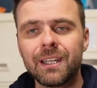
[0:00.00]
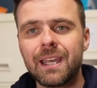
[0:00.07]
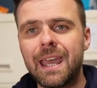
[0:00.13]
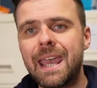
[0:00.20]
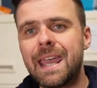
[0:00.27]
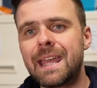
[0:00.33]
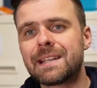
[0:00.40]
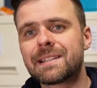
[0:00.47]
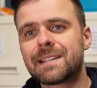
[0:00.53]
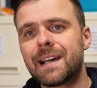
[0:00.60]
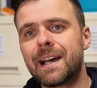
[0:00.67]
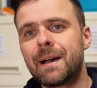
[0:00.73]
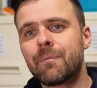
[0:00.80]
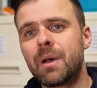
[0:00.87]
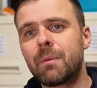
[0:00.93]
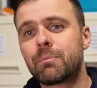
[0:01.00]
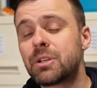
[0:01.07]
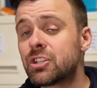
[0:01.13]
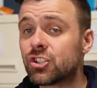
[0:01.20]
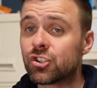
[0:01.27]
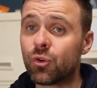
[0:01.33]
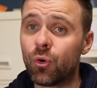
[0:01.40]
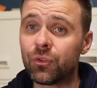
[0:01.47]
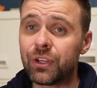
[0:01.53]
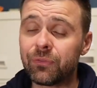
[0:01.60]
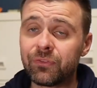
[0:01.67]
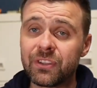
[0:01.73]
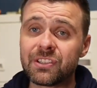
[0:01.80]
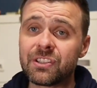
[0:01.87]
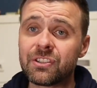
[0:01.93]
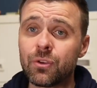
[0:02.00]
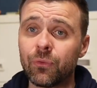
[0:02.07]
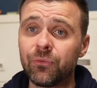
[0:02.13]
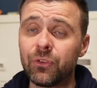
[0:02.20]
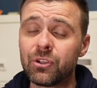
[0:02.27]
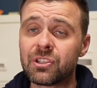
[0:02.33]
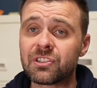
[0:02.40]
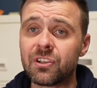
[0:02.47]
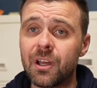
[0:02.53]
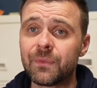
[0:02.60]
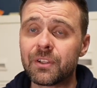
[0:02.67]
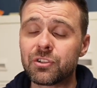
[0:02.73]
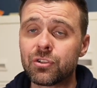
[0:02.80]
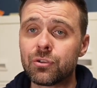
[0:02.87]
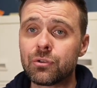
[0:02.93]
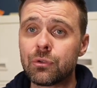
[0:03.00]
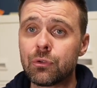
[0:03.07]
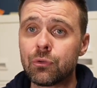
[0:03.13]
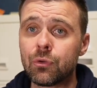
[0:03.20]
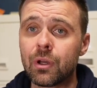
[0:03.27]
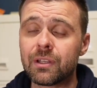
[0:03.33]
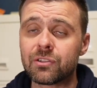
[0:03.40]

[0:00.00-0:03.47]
And be sure that if this is your first time that you